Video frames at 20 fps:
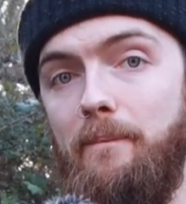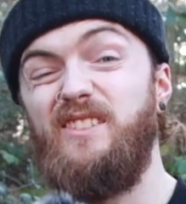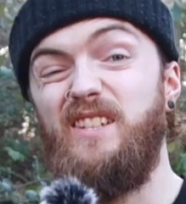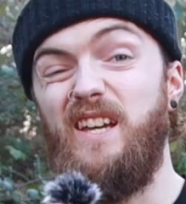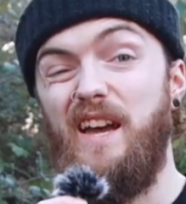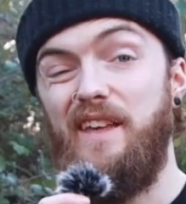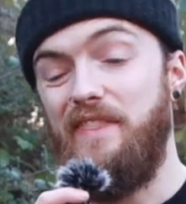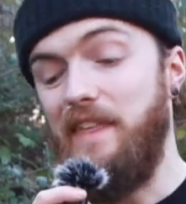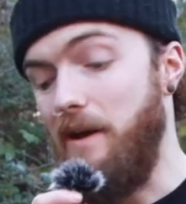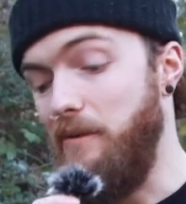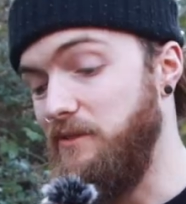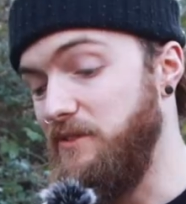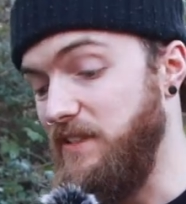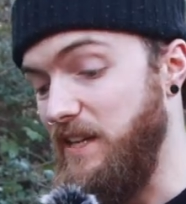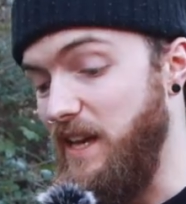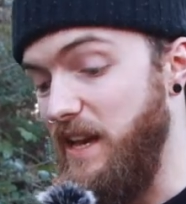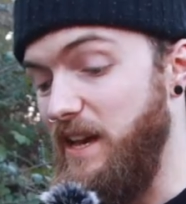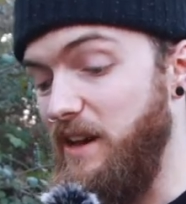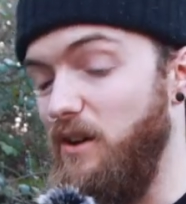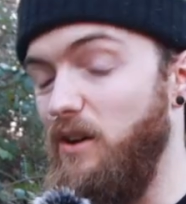So yeah, that was
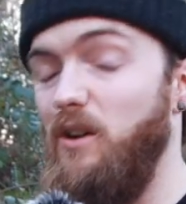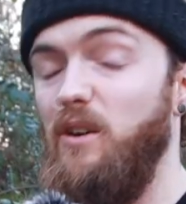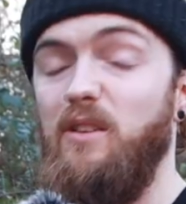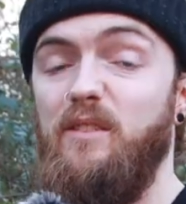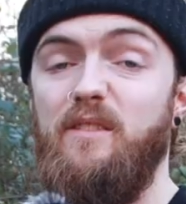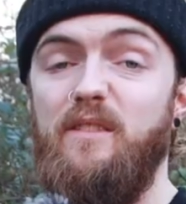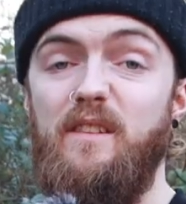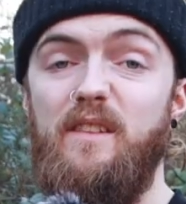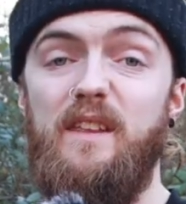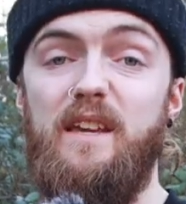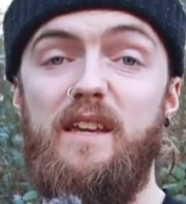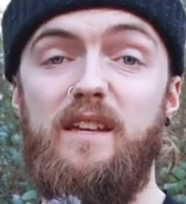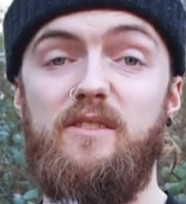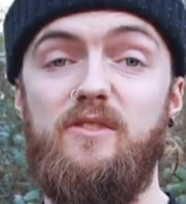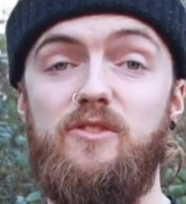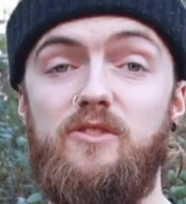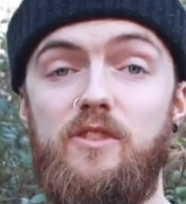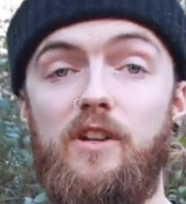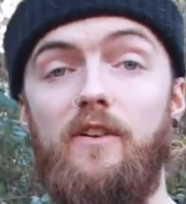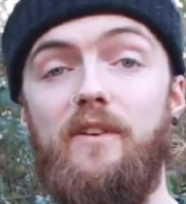it on the
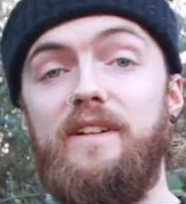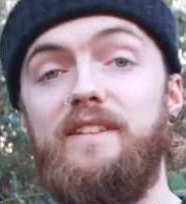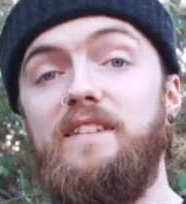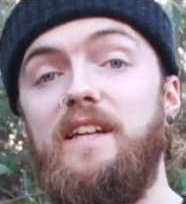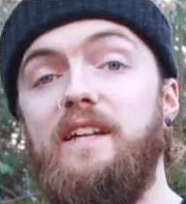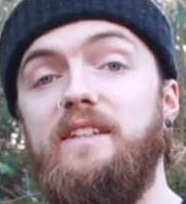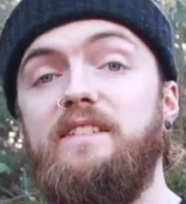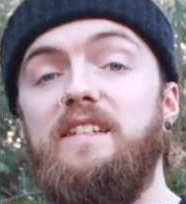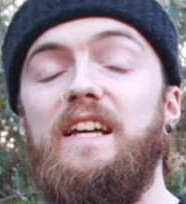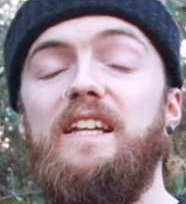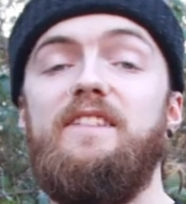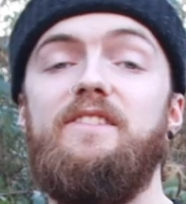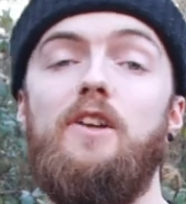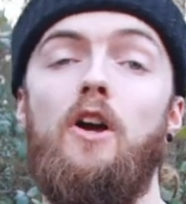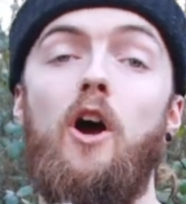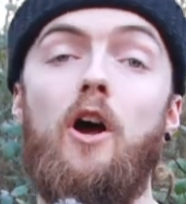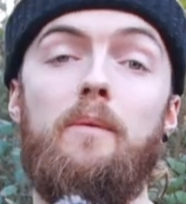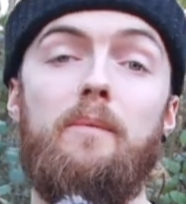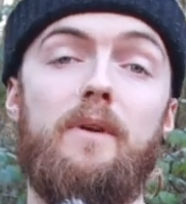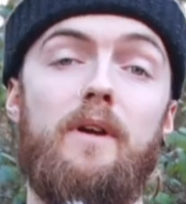Storror Tech 10s.
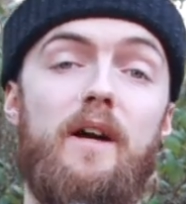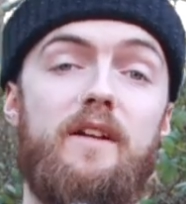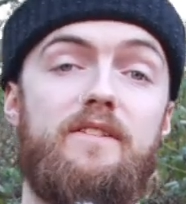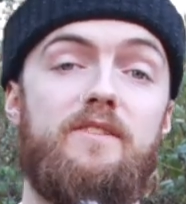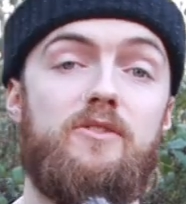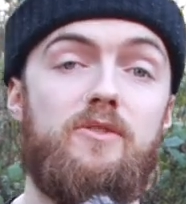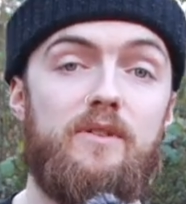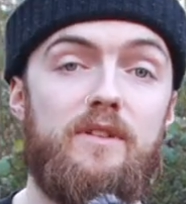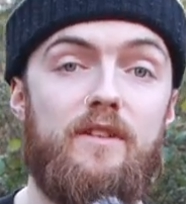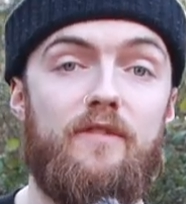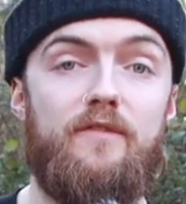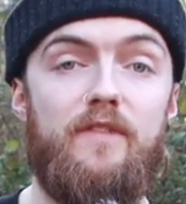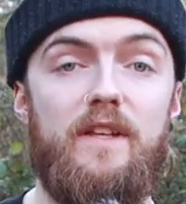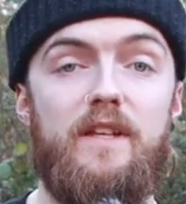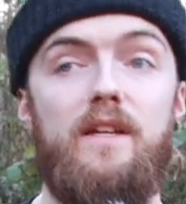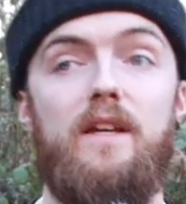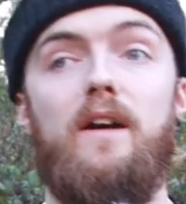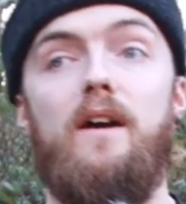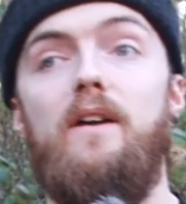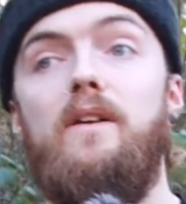I hope you guys enjoyed the
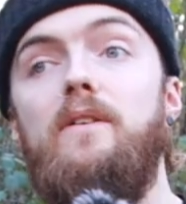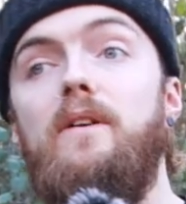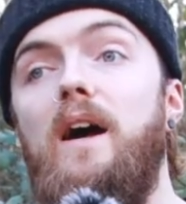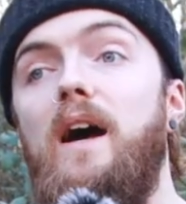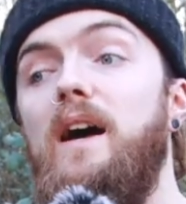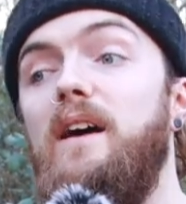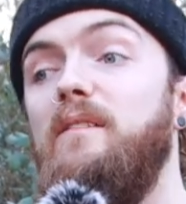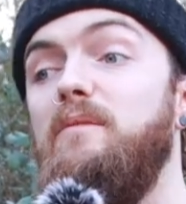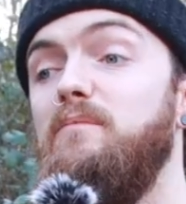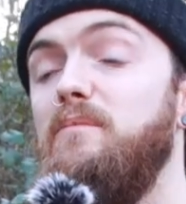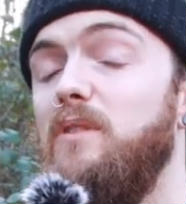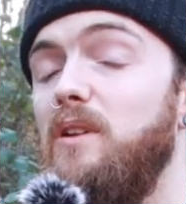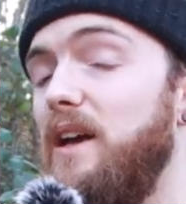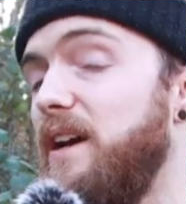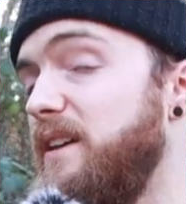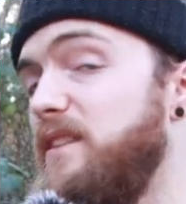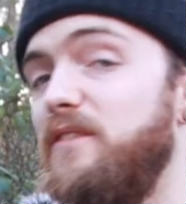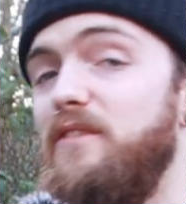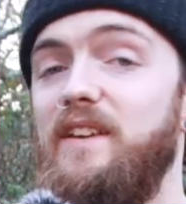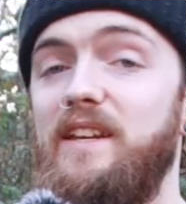video.
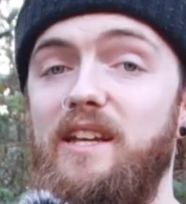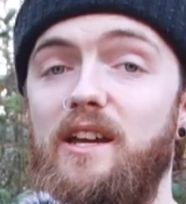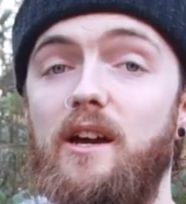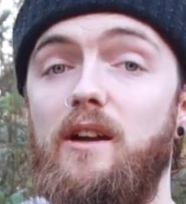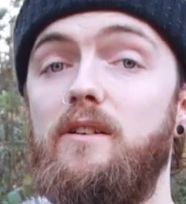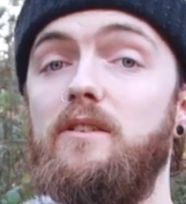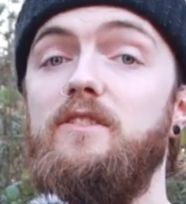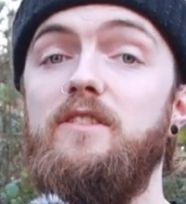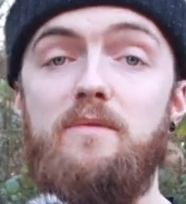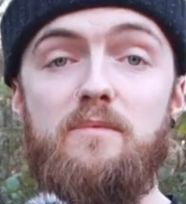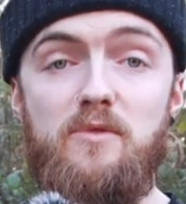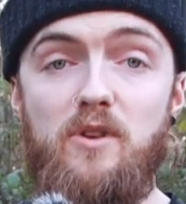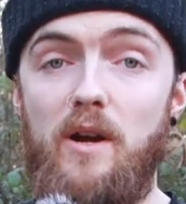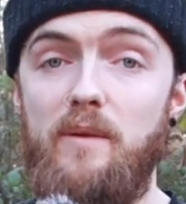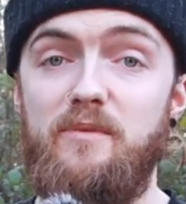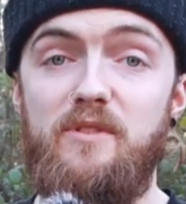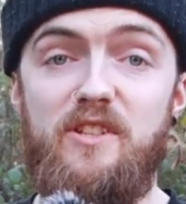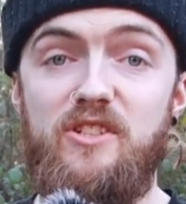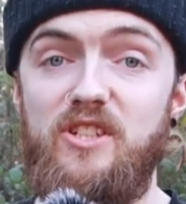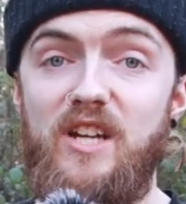Like the video,
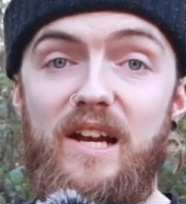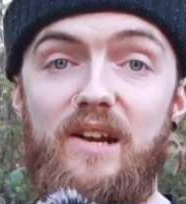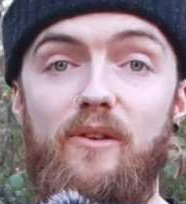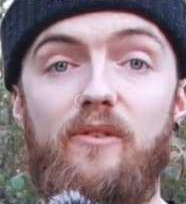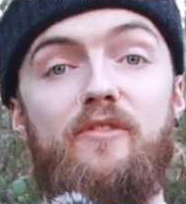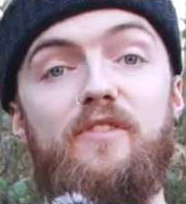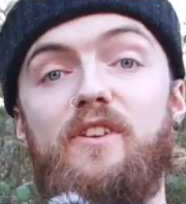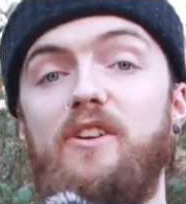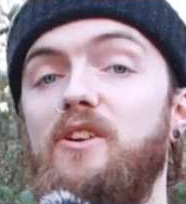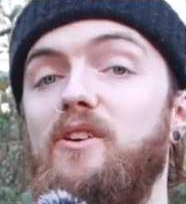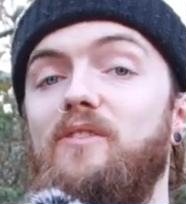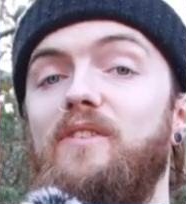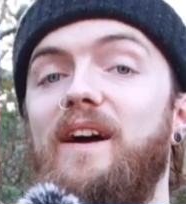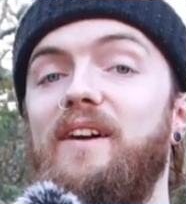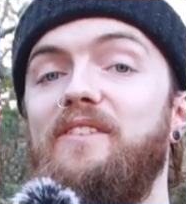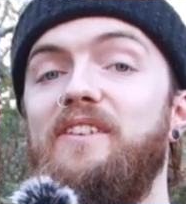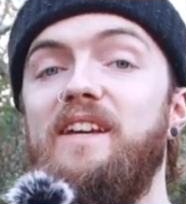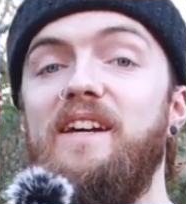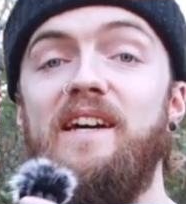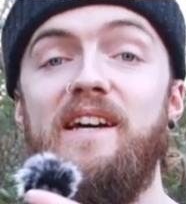subscribe to the channel if you're new
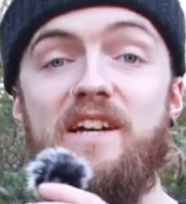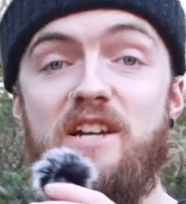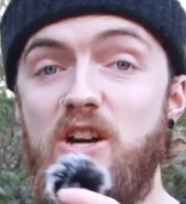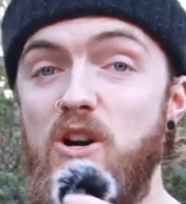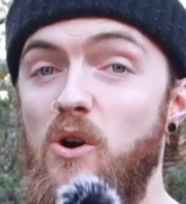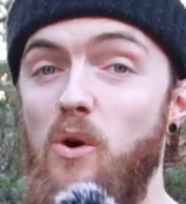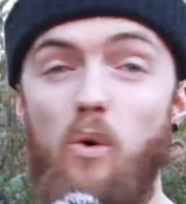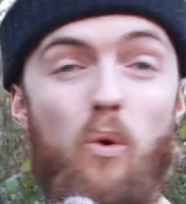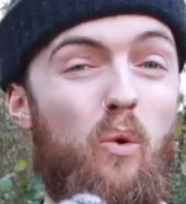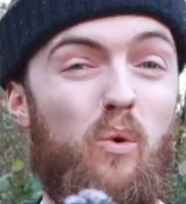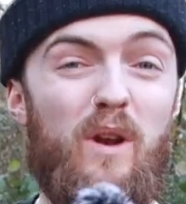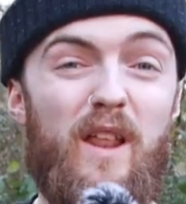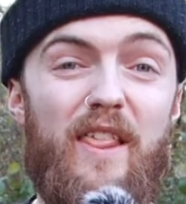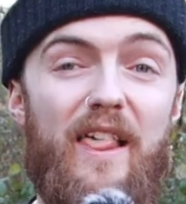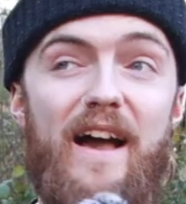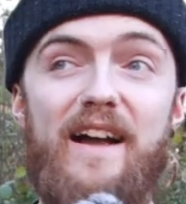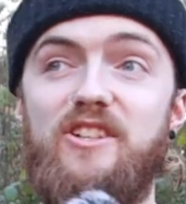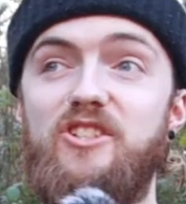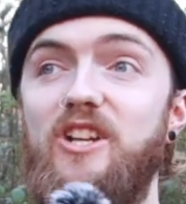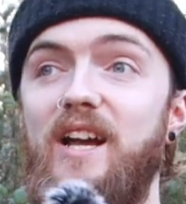around here. All of
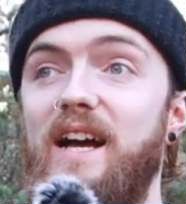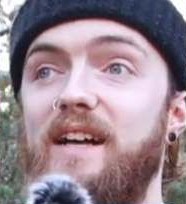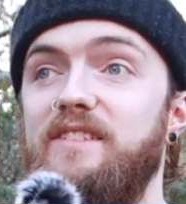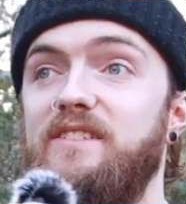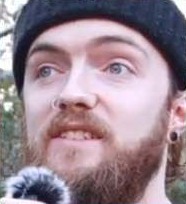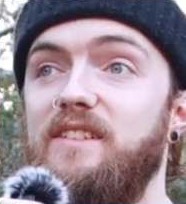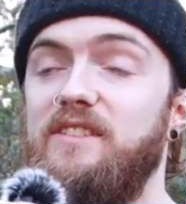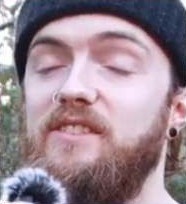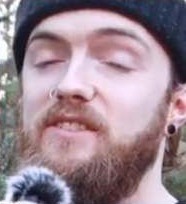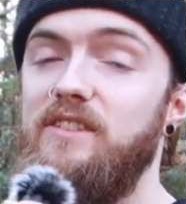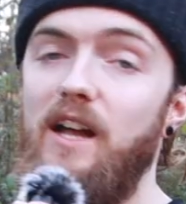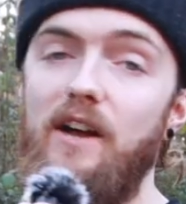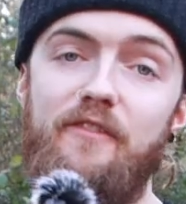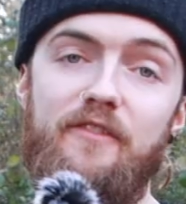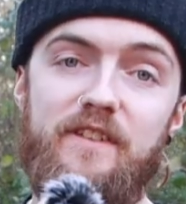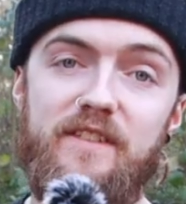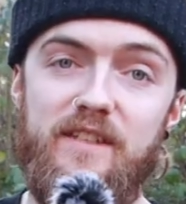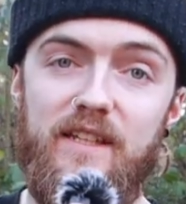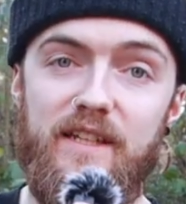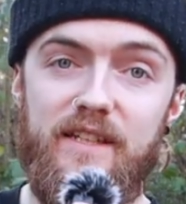that jazz
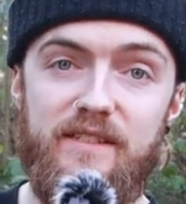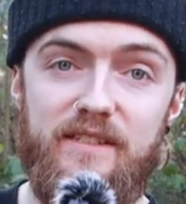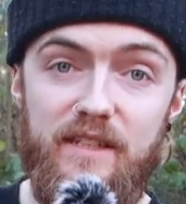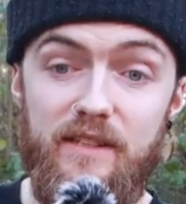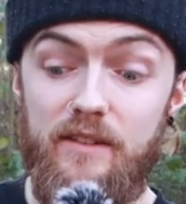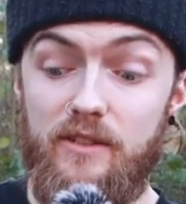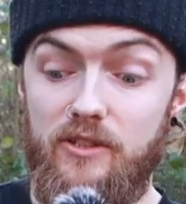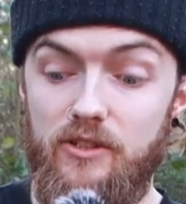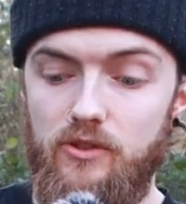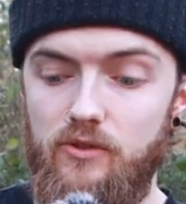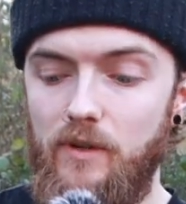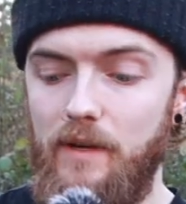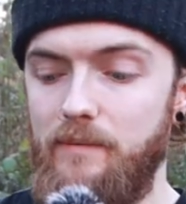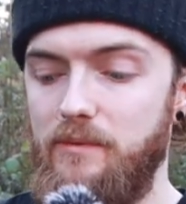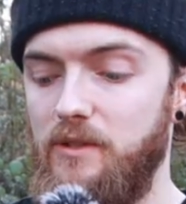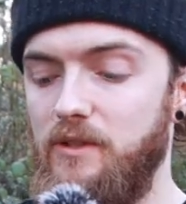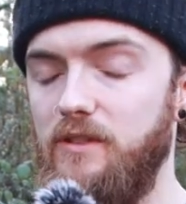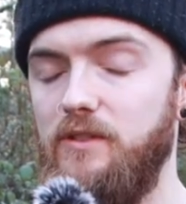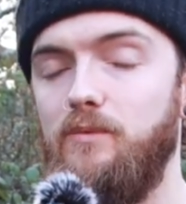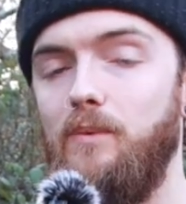stuff is linked in the
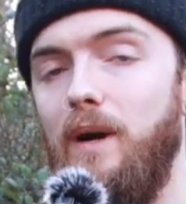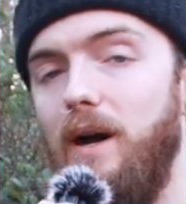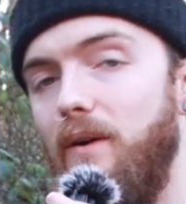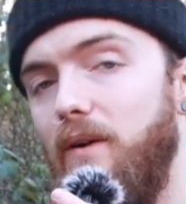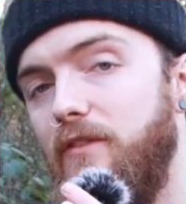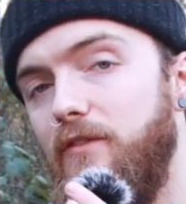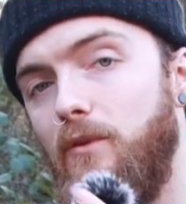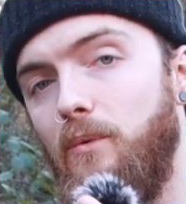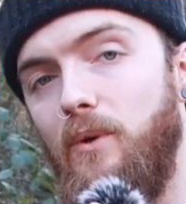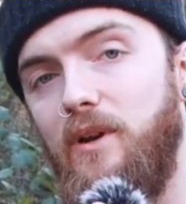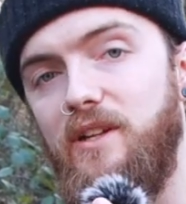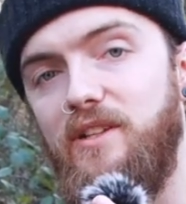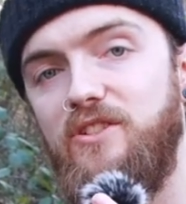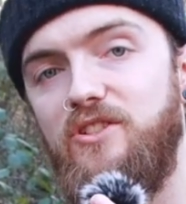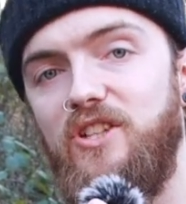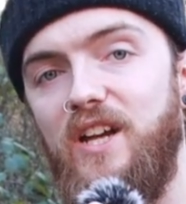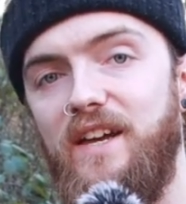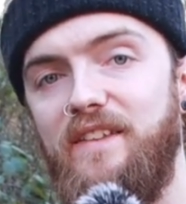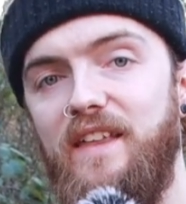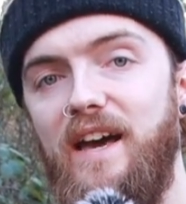description as well if you wanted to
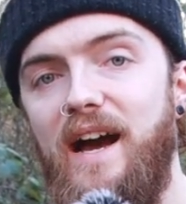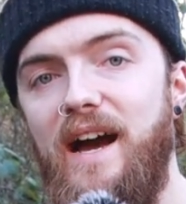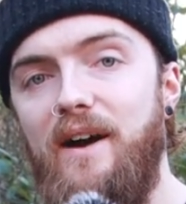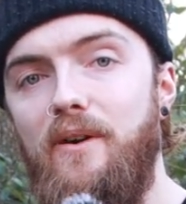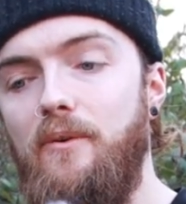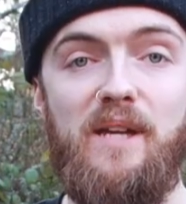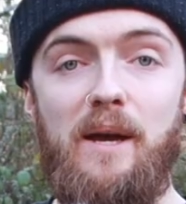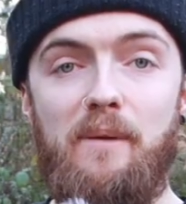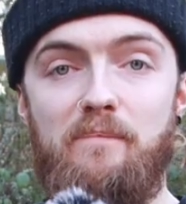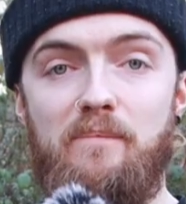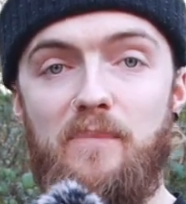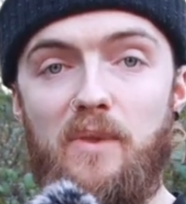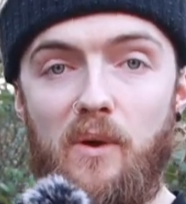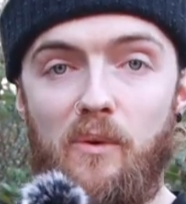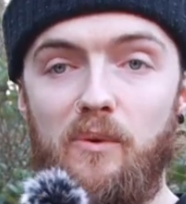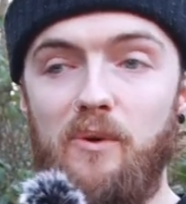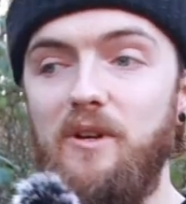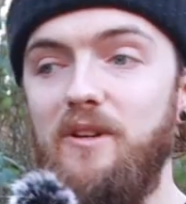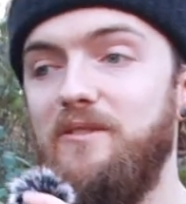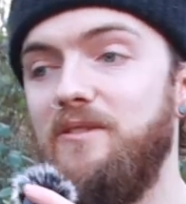check that out. Yeah,
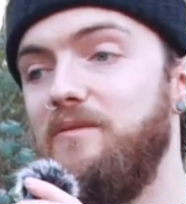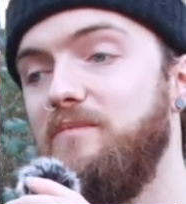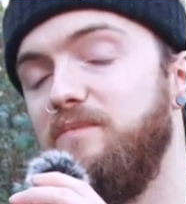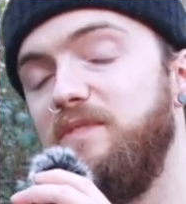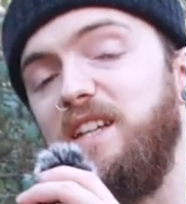all good.